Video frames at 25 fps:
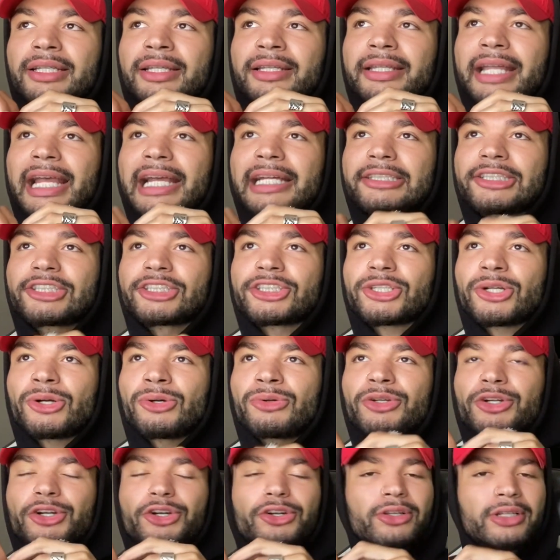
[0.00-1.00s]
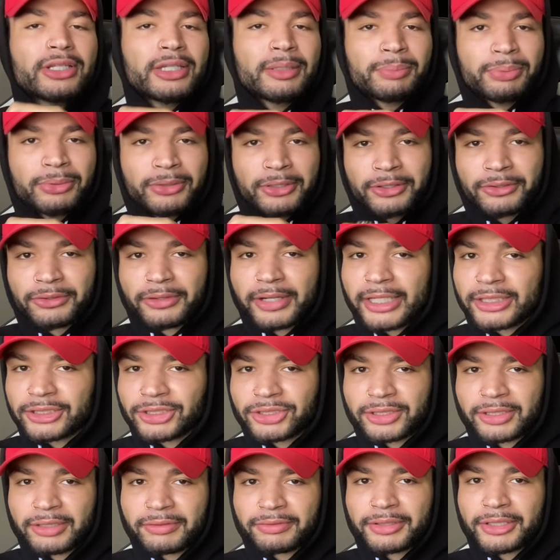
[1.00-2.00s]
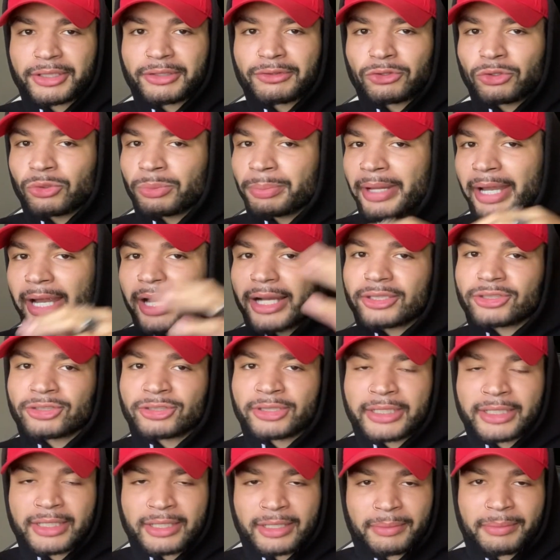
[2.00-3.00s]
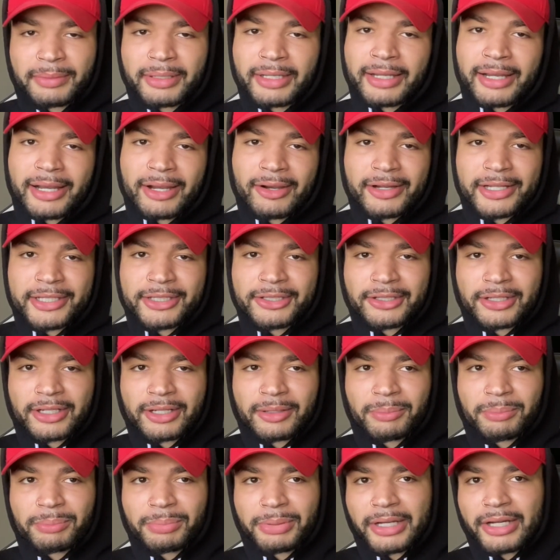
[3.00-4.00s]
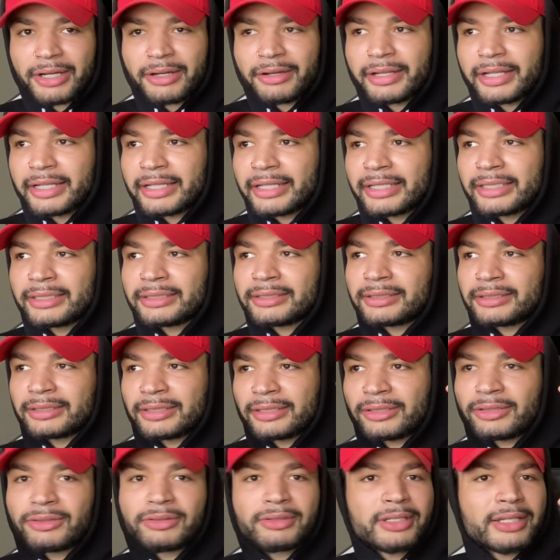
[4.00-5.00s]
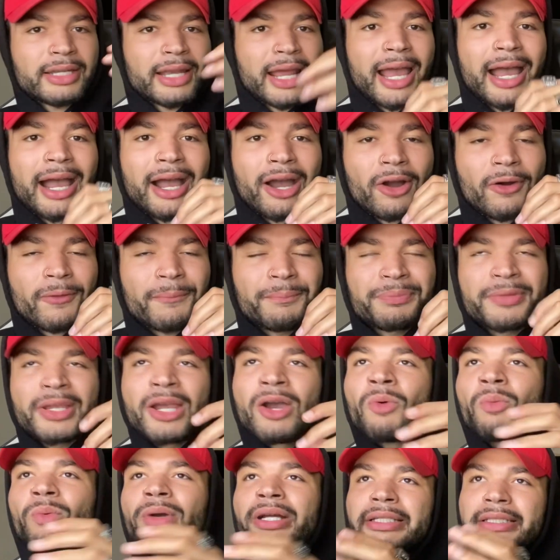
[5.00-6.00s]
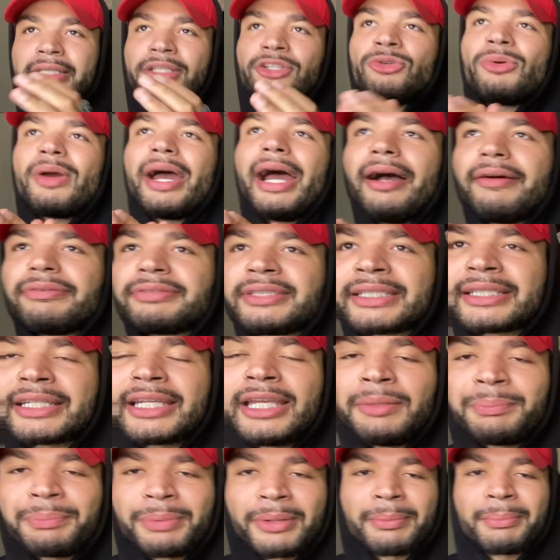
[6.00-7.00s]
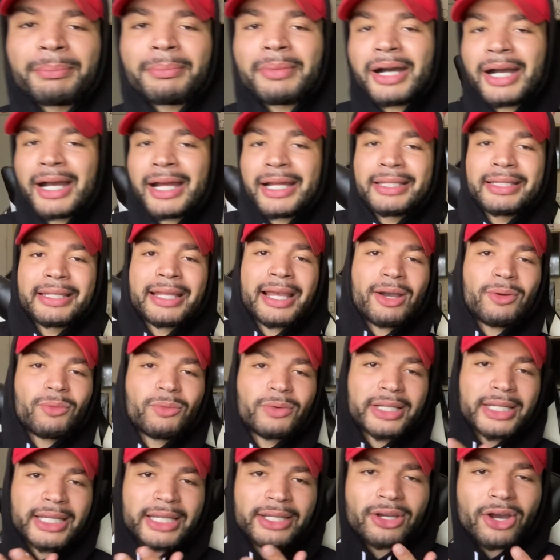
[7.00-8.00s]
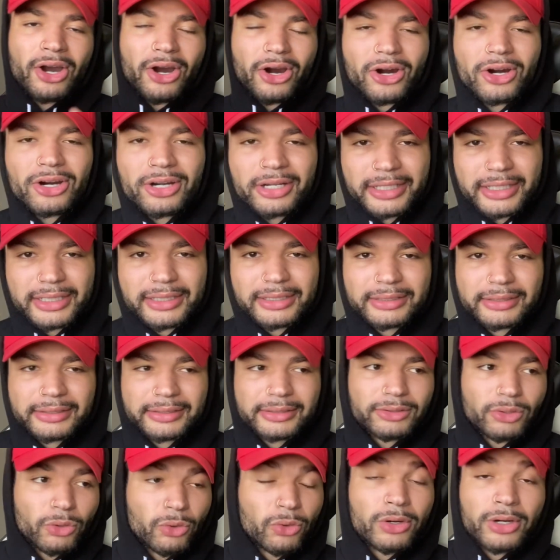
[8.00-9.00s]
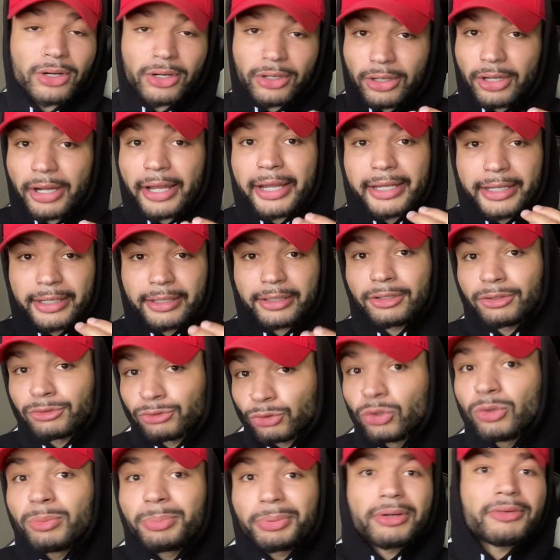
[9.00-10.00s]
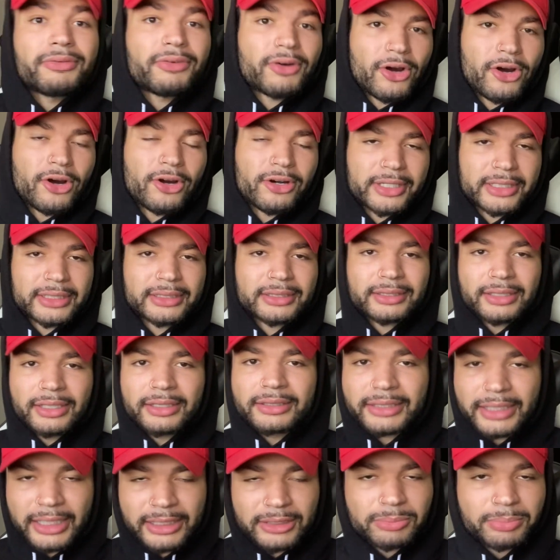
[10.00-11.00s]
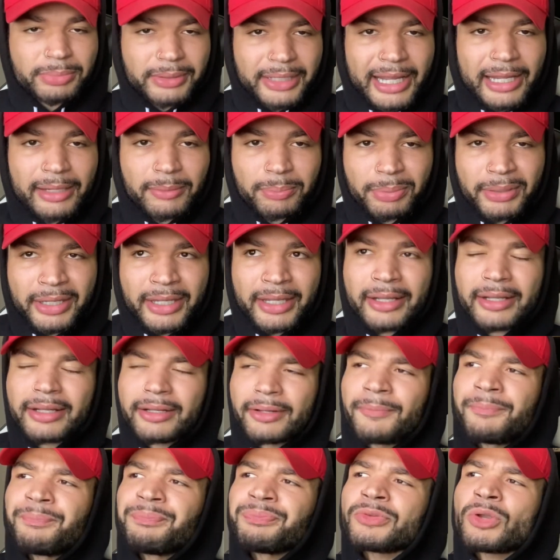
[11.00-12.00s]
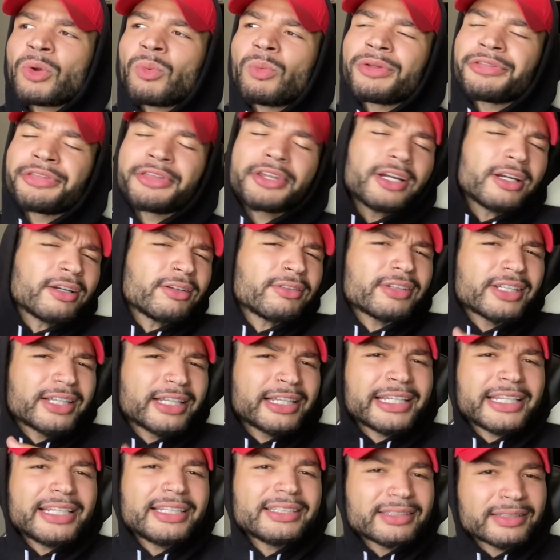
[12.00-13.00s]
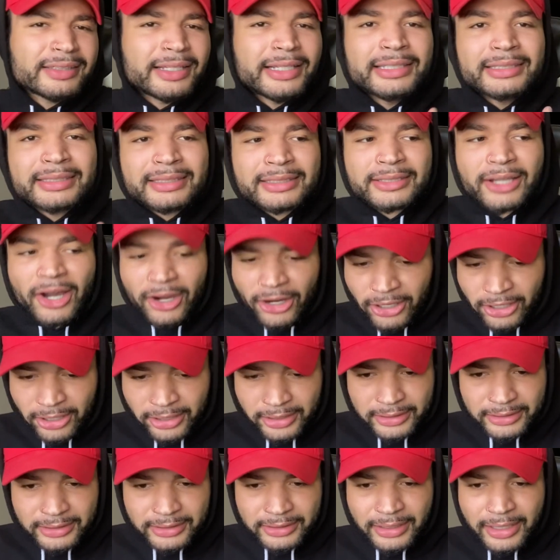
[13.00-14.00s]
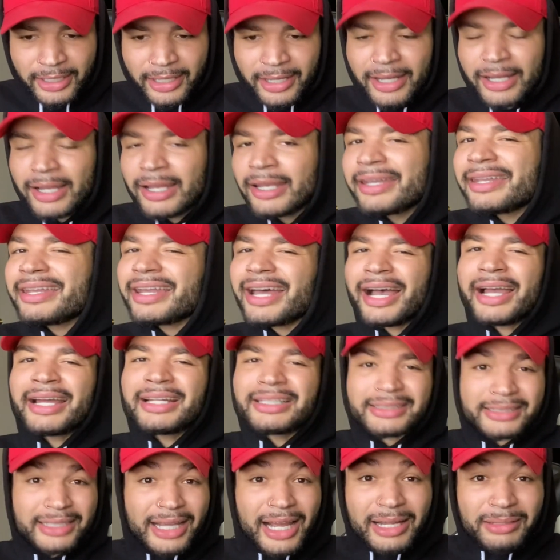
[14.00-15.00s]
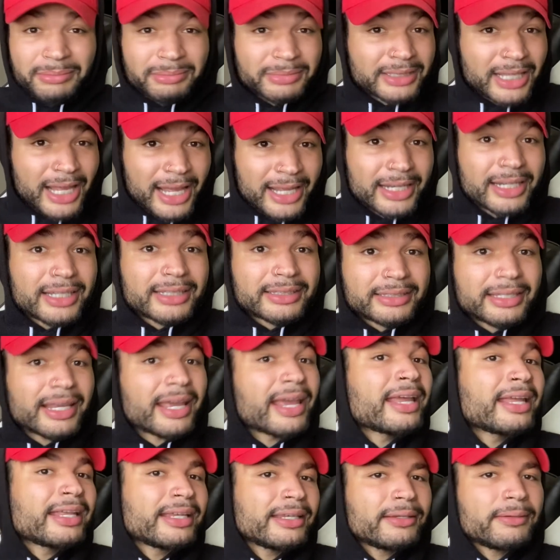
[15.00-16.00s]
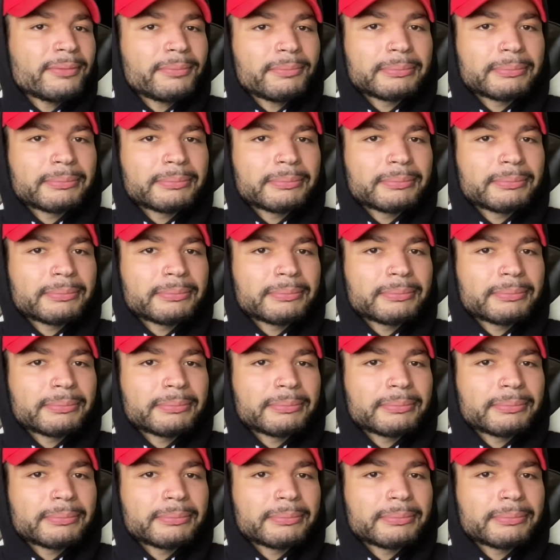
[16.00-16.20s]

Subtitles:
that showed early progression of the group actually coming out and you're comparing it till now. When you have to keep in mind that when an artist or a group of artists such as BLACKPINK, when they're releasing songs, 9 times out of 10,